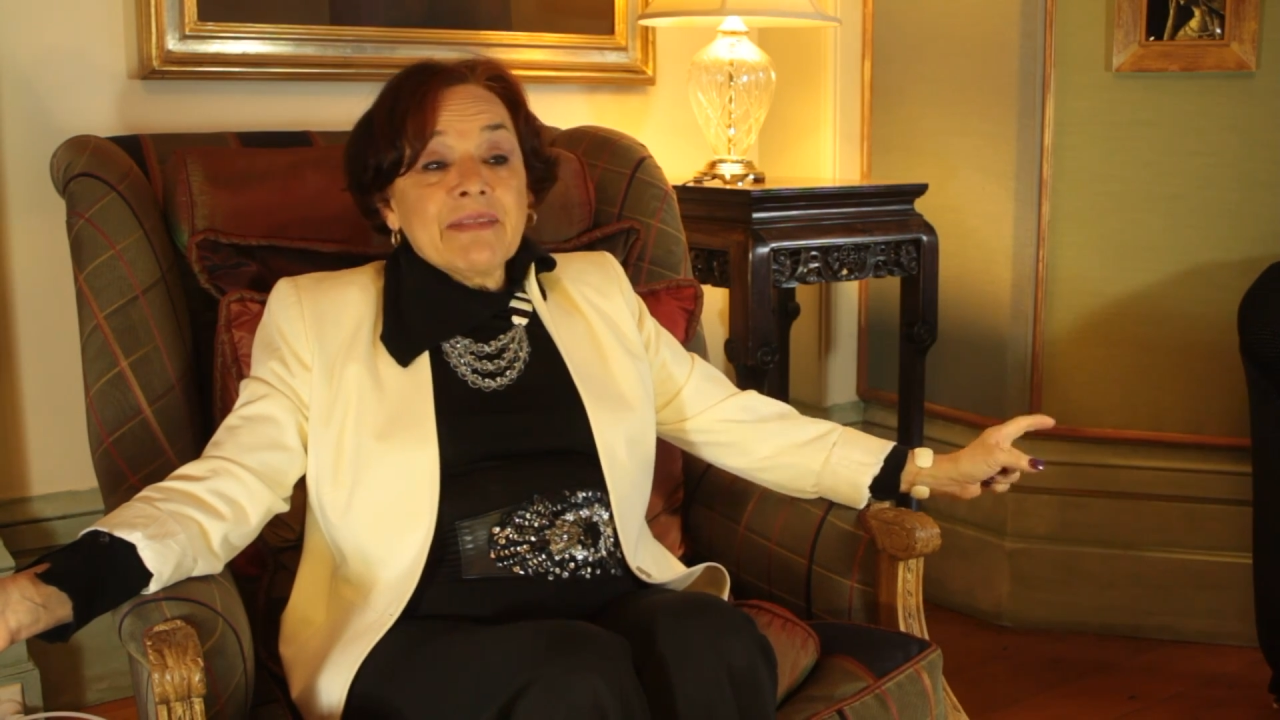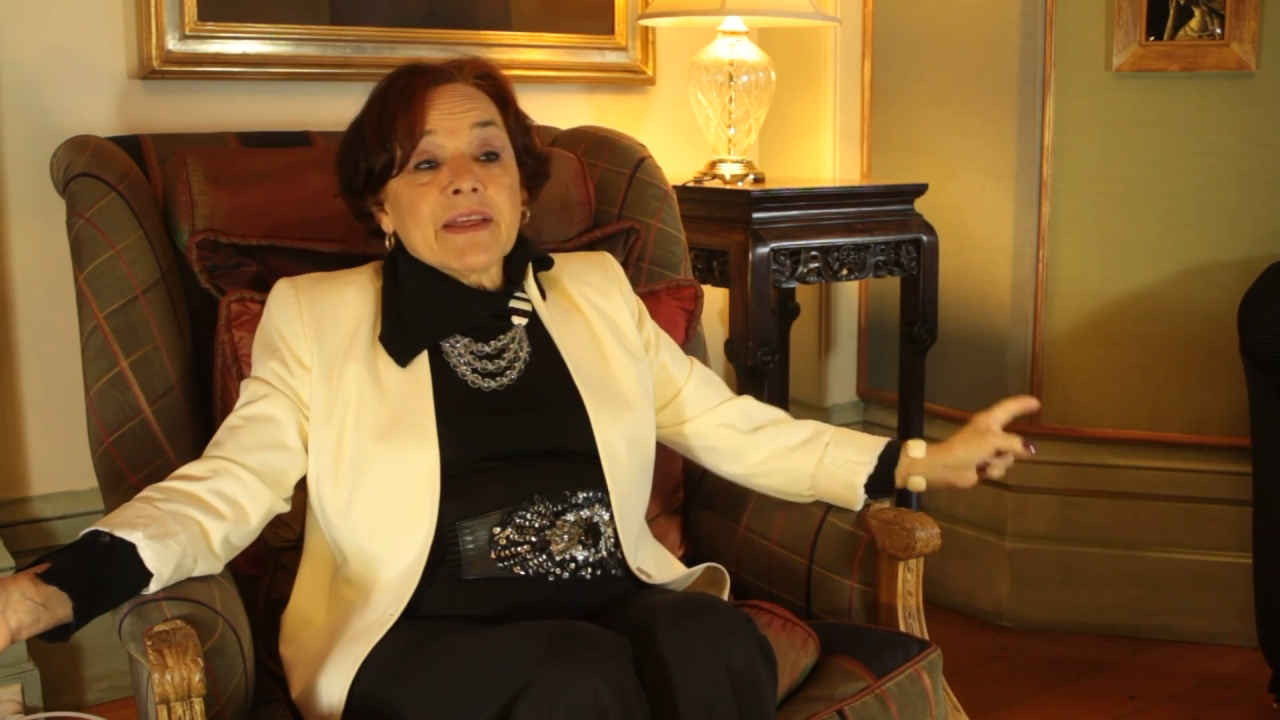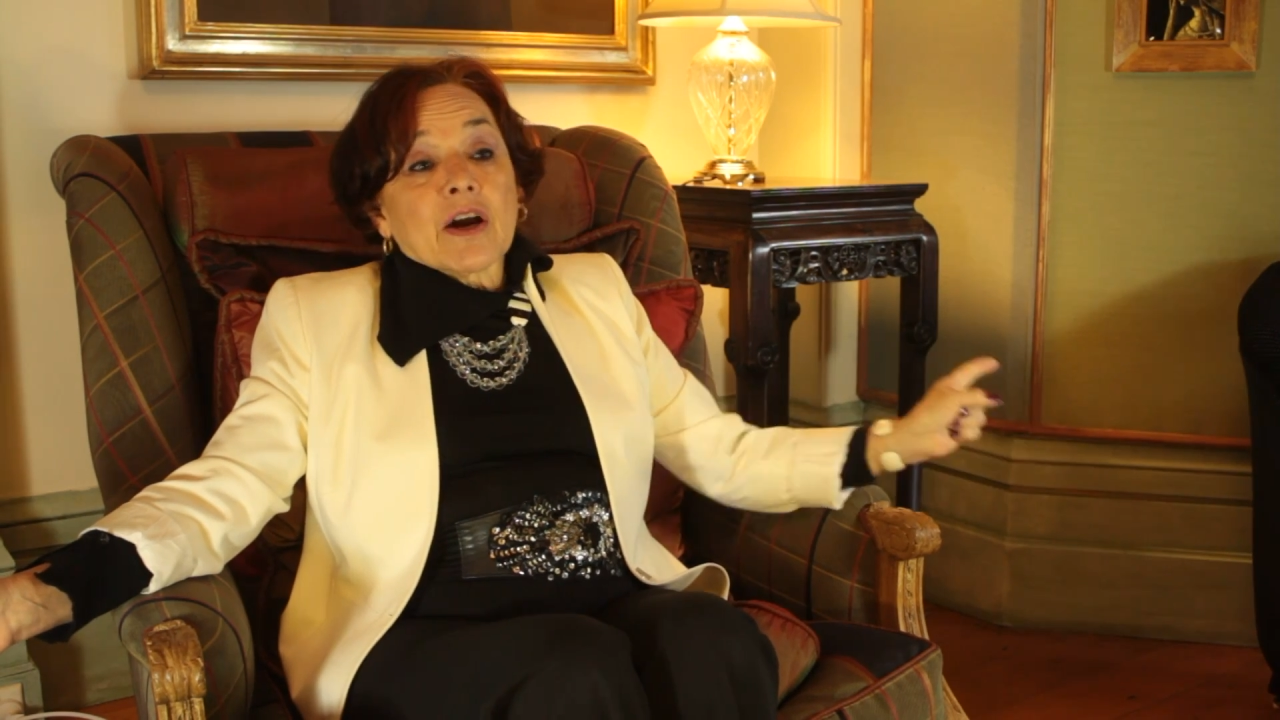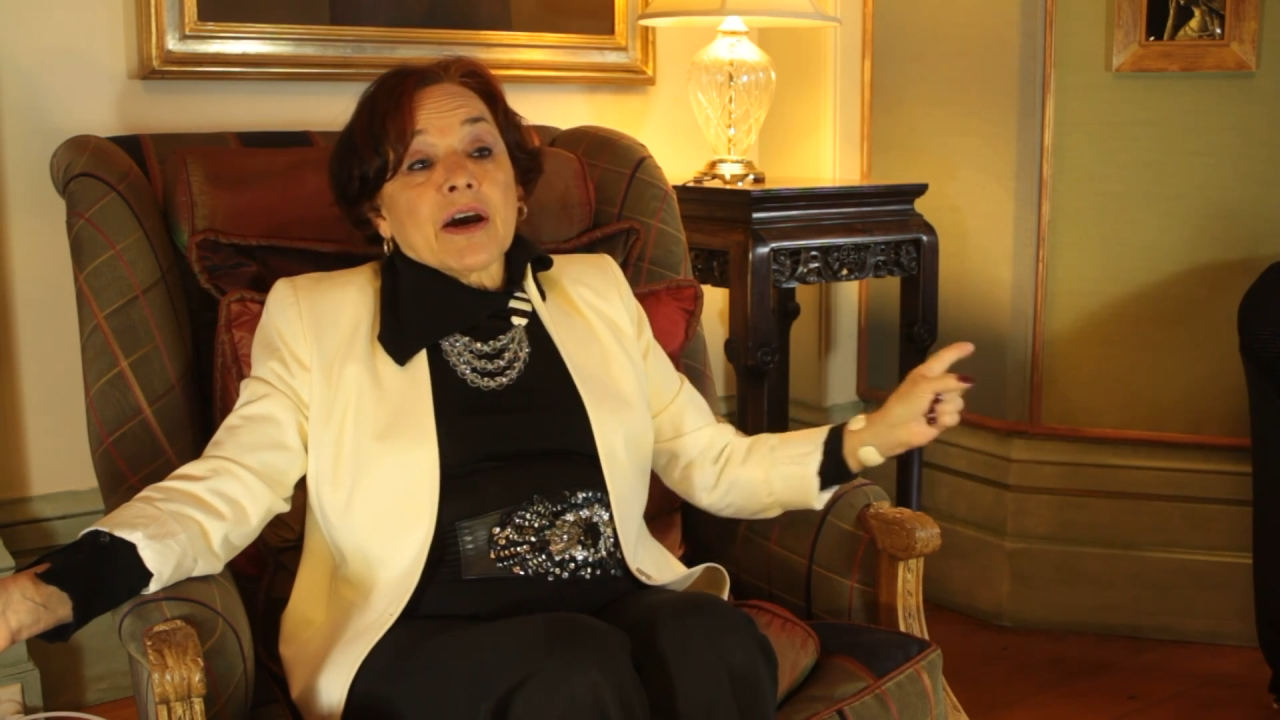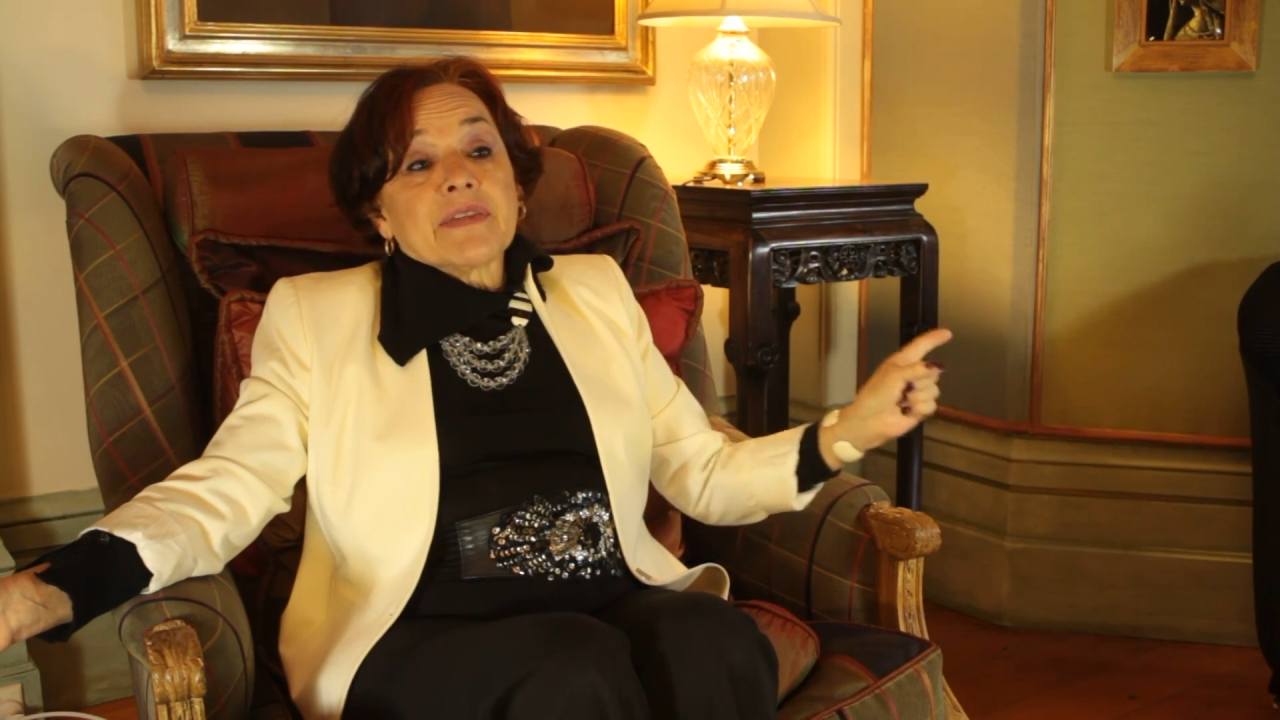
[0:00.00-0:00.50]

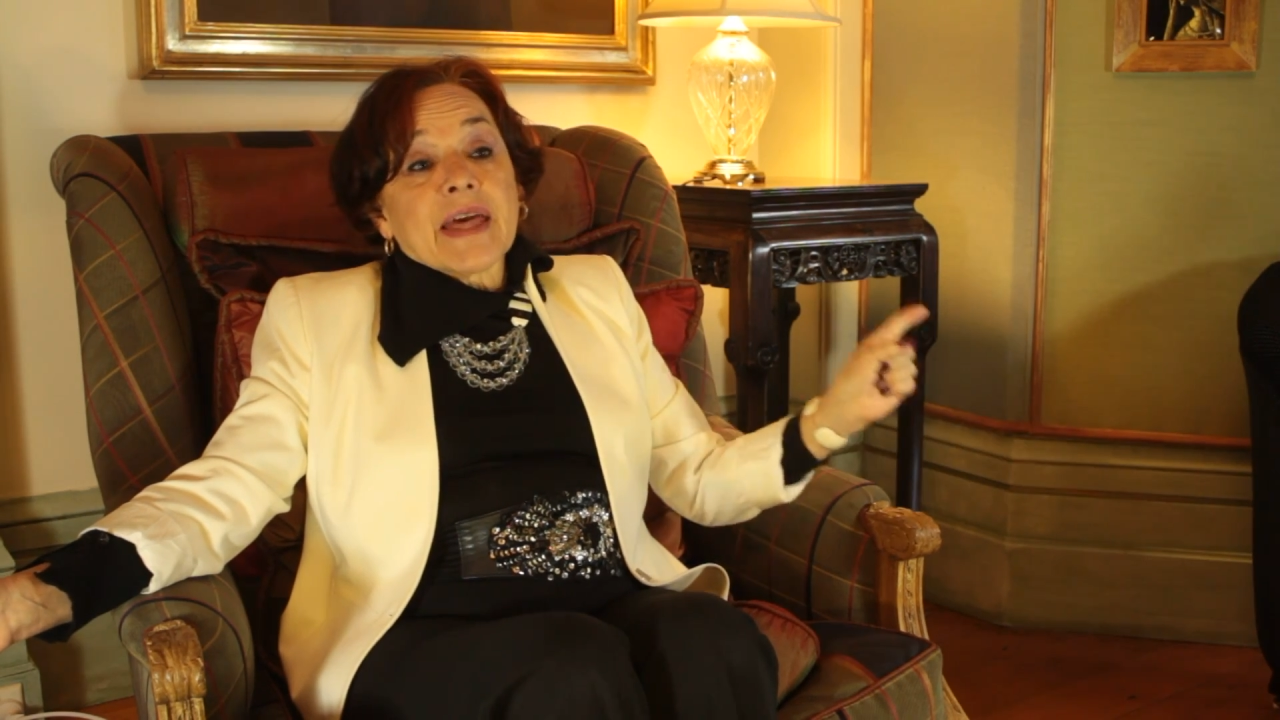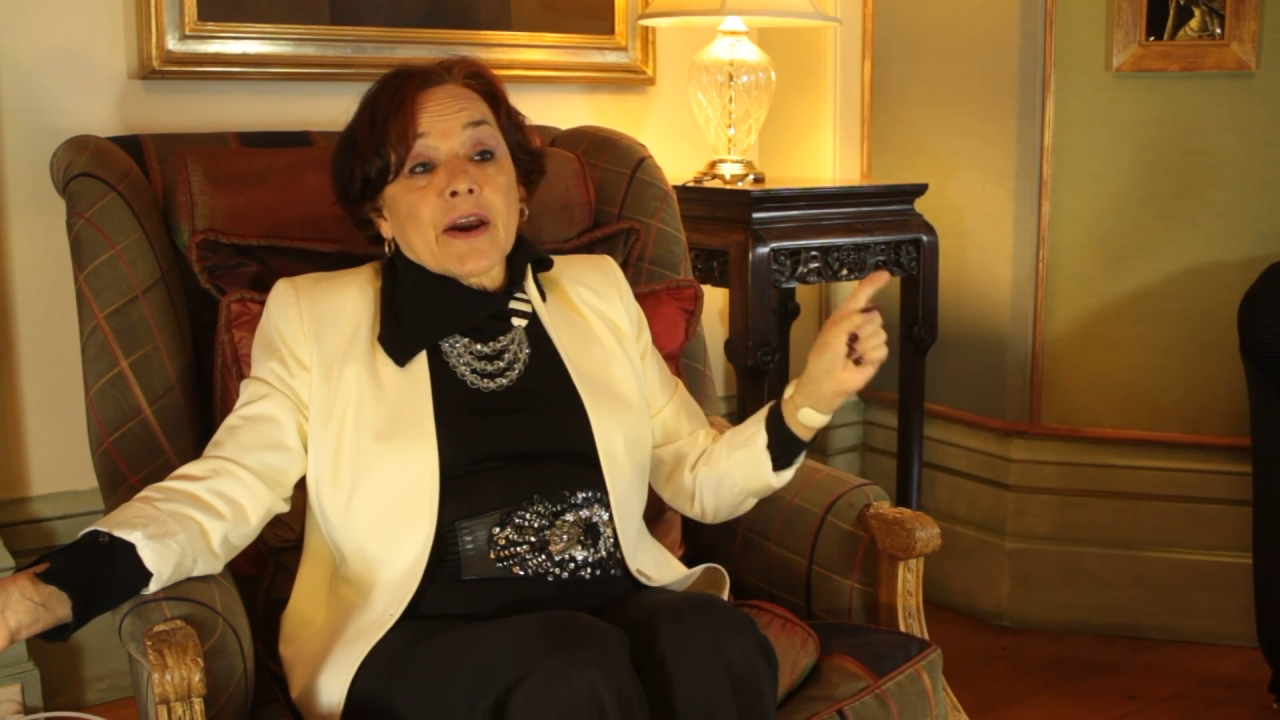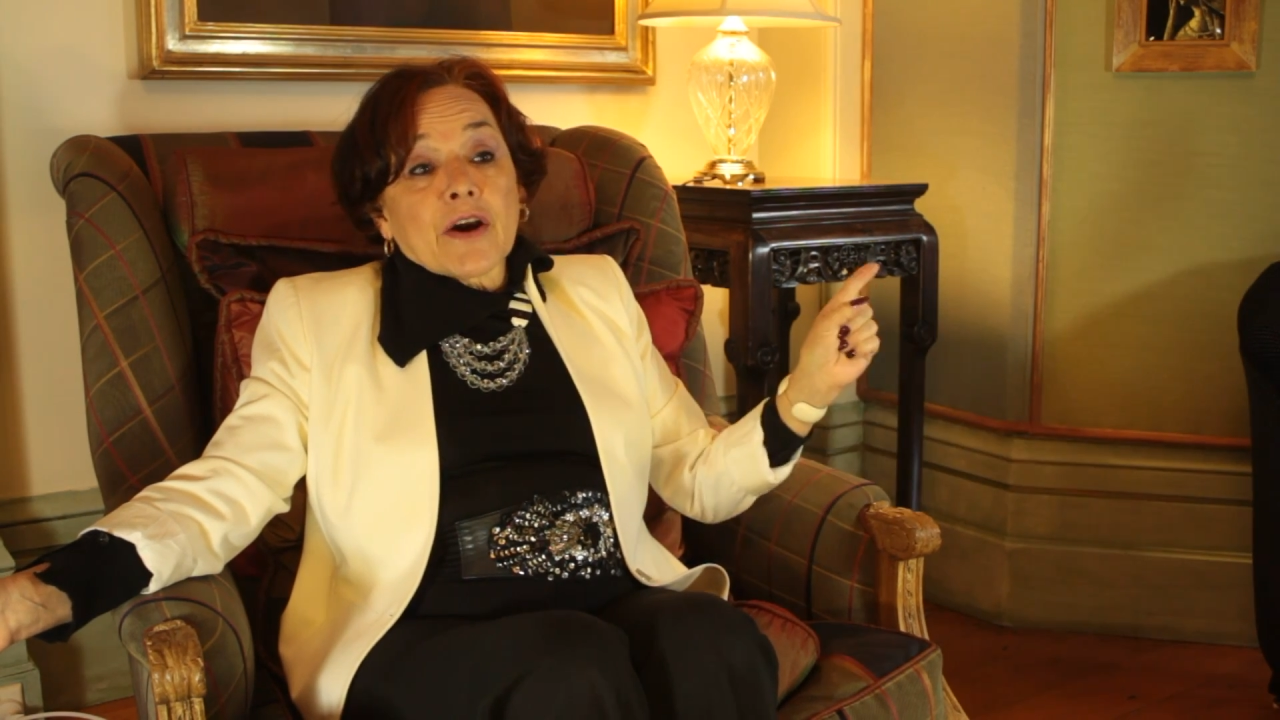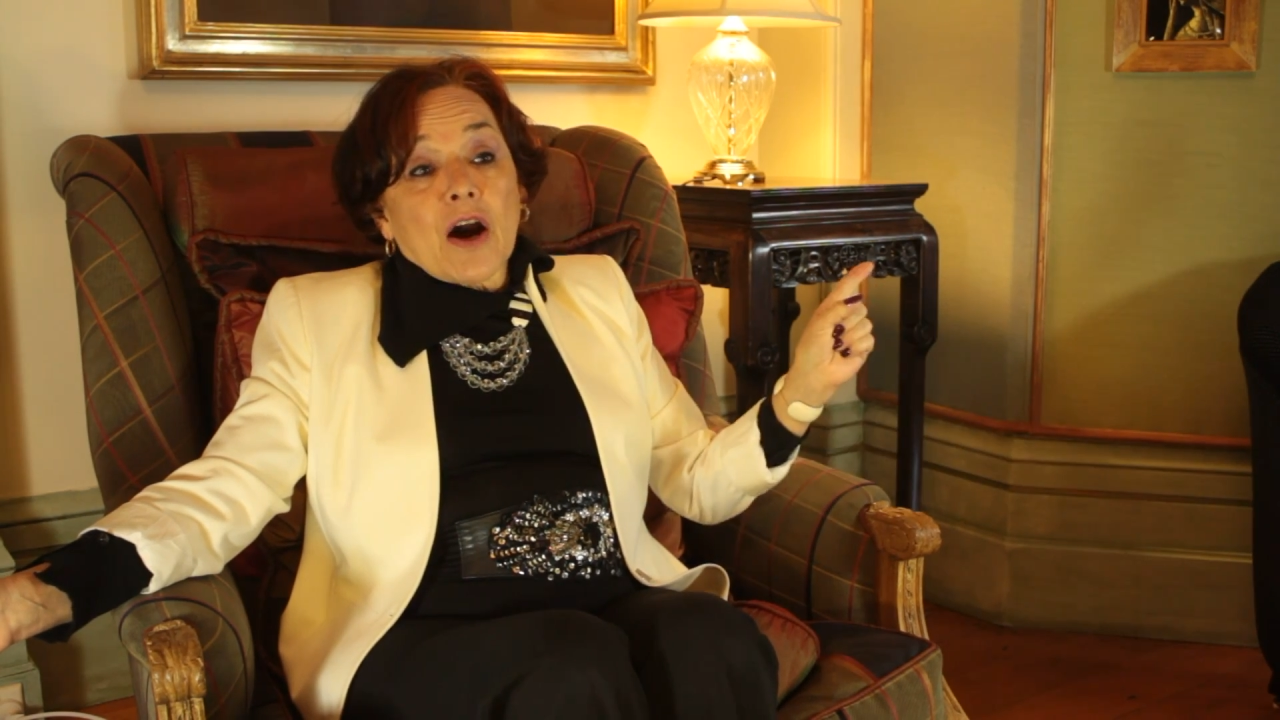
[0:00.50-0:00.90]
there